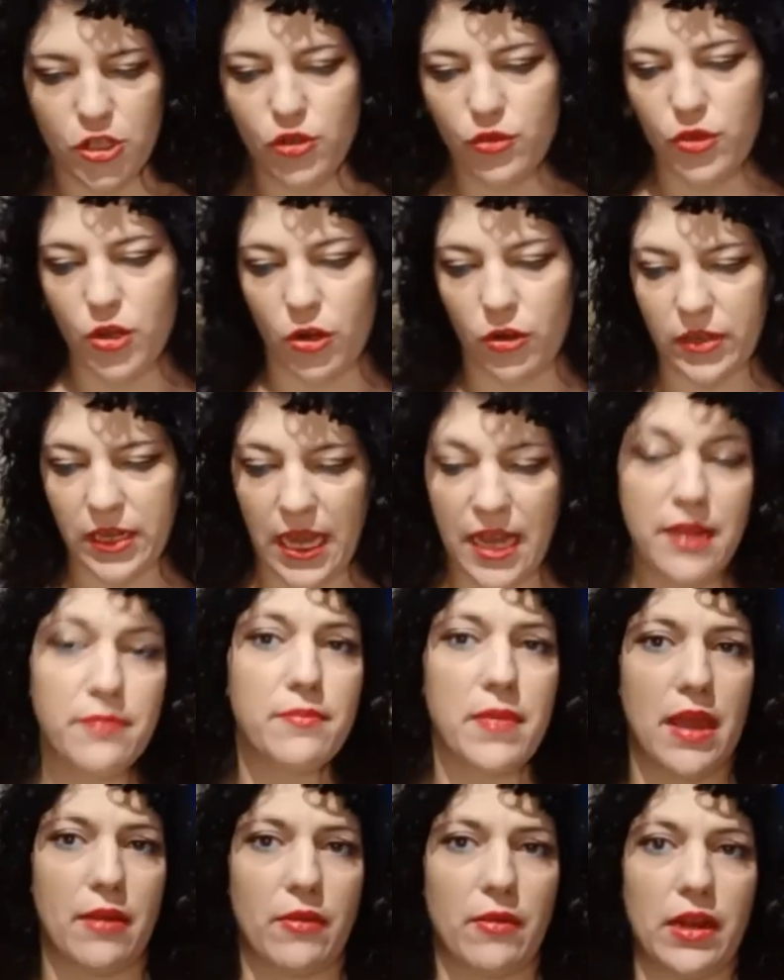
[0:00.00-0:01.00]
New York,
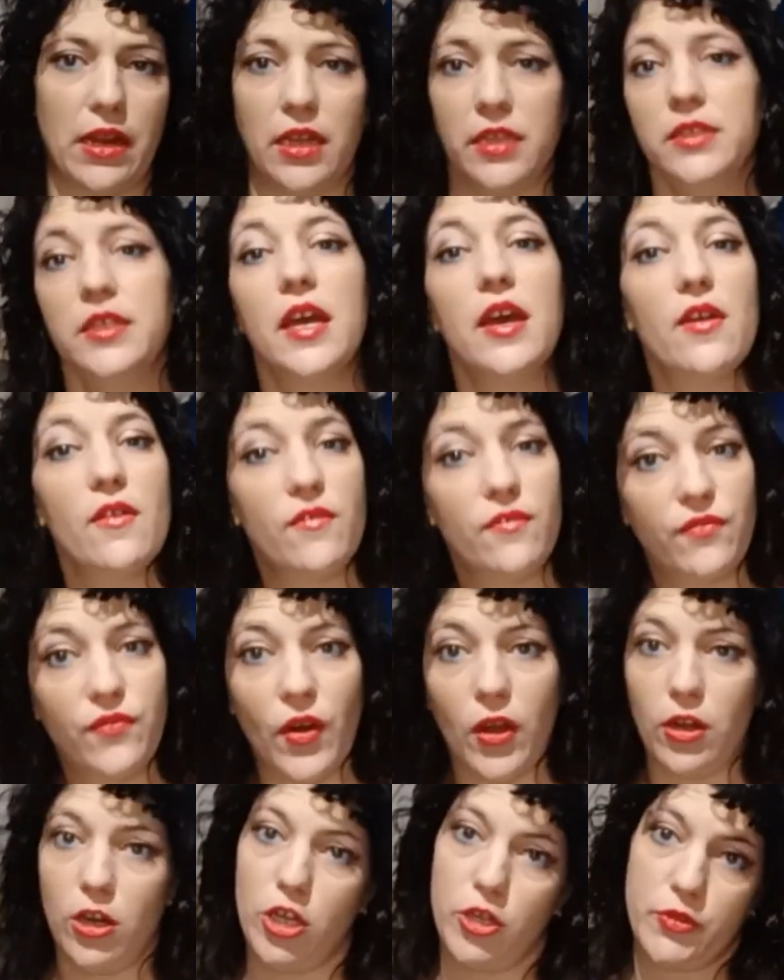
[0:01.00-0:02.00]
and Maryland,
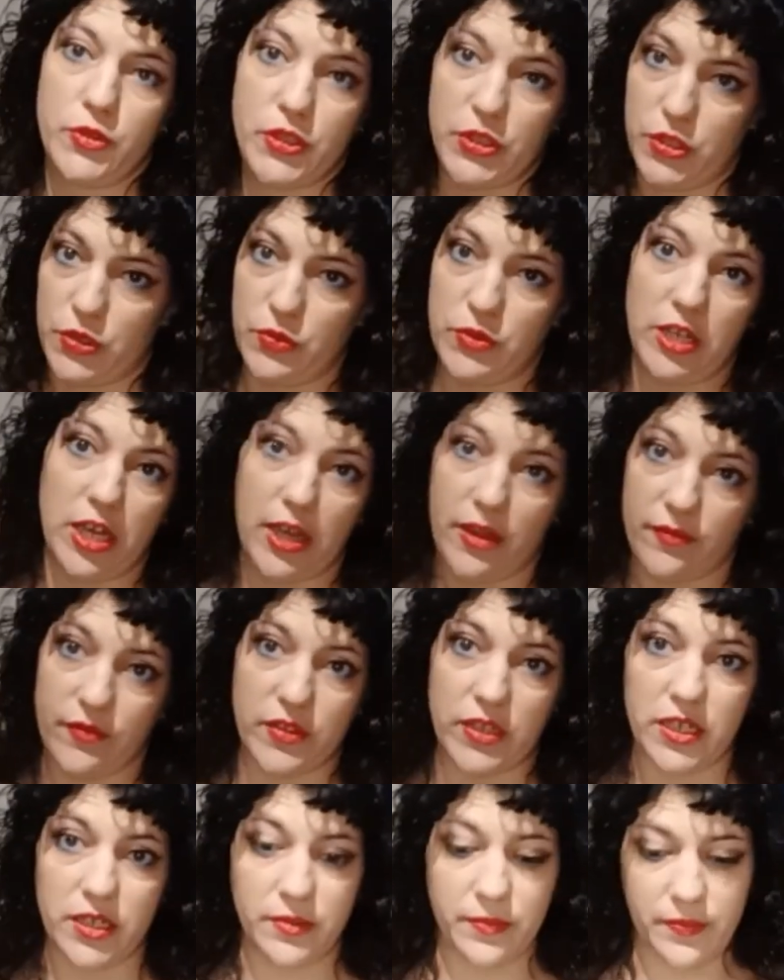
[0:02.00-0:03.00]
followed soon
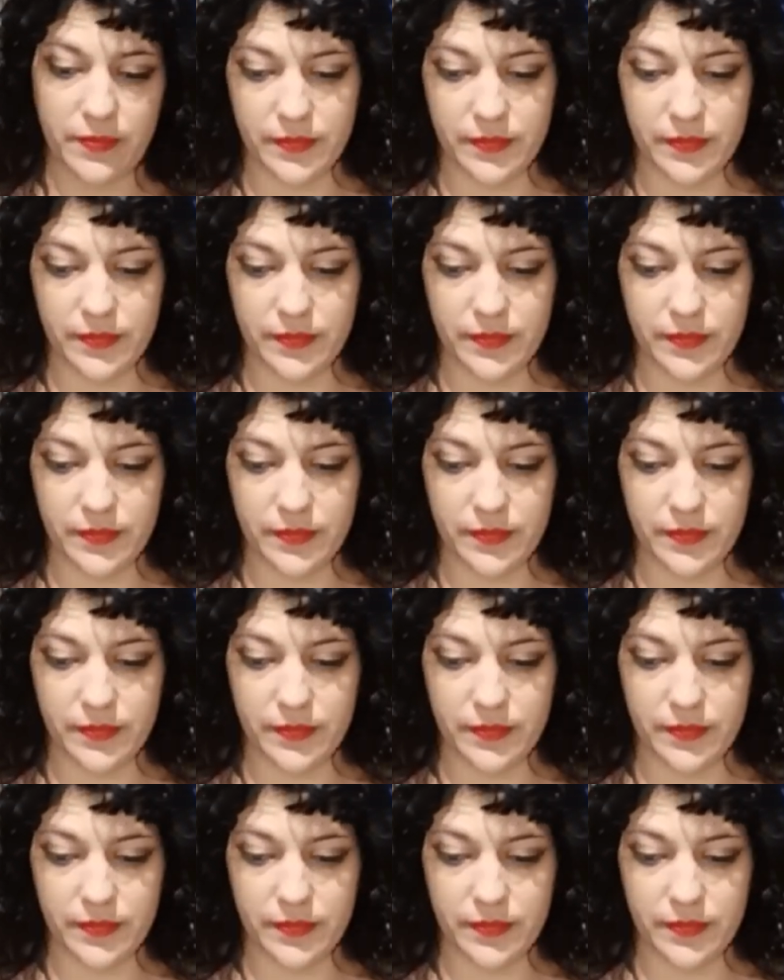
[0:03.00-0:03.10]
after.